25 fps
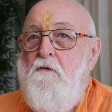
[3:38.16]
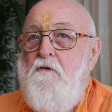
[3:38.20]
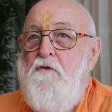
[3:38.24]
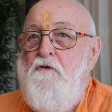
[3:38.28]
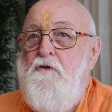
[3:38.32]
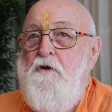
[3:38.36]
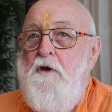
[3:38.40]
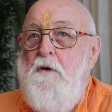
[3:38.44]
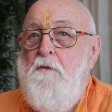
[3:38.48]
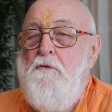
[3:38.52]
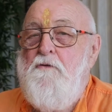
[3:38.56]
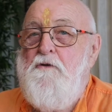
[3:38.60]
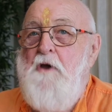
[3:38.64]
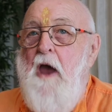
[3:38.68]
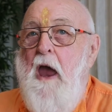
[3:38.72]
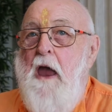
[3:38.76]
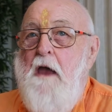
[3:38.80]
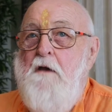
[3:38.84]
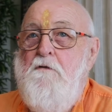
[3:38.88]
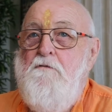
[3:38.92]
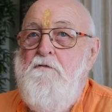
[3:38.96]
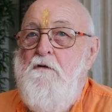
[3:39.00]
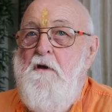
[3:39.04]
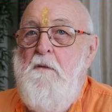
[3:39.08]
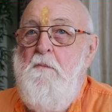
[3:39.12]
She was
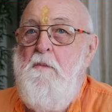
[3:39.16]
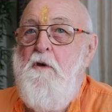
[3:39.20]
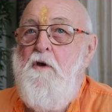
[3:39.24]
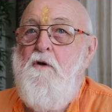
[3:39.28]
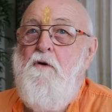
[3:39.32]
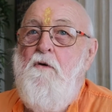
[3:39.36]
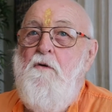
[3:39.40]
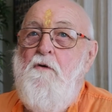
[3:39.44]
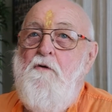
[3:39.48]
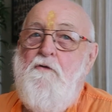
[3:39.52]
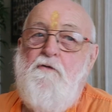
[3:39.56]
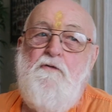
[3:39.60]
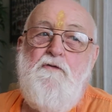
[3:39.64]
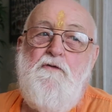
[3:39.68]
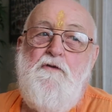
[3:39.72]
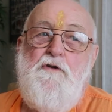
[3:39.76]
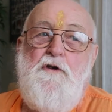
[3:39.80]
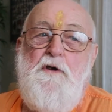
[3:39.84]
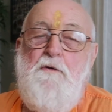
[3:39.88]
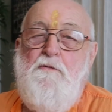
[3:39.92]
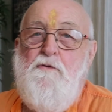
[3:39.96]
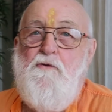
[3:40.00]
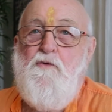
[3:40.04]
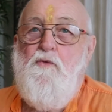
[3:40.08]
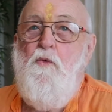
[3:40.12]
angry because
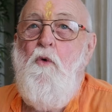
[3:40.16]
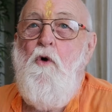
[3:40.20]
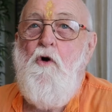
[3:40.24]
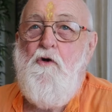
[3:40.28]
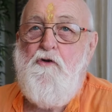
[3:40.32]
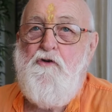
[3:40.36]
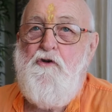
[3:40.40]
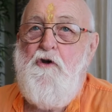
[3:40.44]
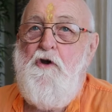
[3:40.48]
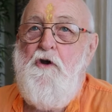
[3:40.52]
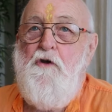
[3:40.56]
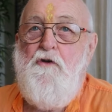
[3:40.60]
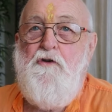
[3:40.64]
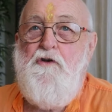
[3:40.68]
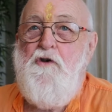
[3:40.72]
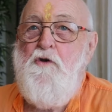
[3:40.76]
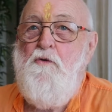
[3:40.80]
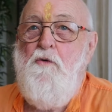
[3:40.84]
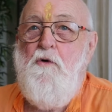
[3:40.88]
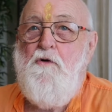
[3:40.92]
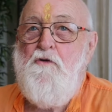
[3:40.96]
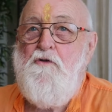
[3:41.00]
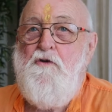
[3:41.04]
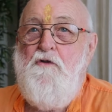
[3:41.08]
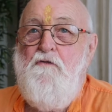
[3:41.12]
she was washing and she
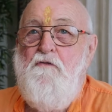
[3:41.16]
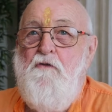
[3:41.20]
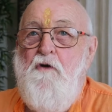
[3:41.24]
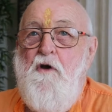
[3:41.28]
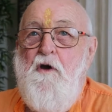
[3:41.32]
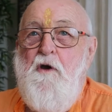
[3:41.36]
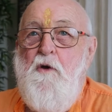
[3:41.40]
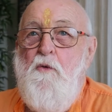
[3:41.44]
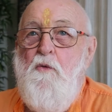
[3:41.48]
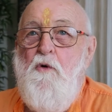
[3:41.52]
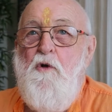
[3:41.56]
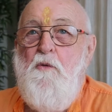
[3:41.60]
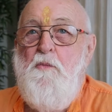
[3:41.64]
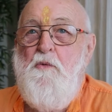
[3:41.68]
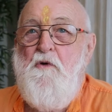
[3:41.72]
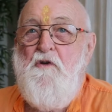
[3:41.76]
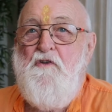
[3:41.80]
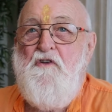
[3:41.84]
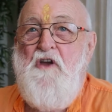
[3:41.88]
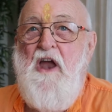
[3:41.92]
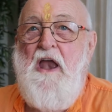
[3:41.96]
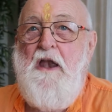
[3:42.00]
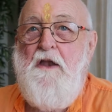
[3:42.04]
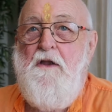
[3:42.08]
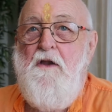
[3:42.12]
wasn't very well
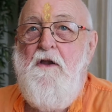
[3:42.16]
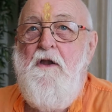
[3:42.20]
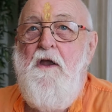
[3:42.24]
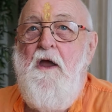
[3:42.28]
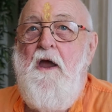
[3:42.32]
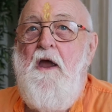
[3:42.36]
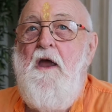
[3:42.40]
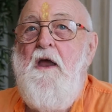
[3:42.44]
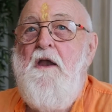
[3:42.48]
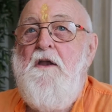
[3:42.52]
presented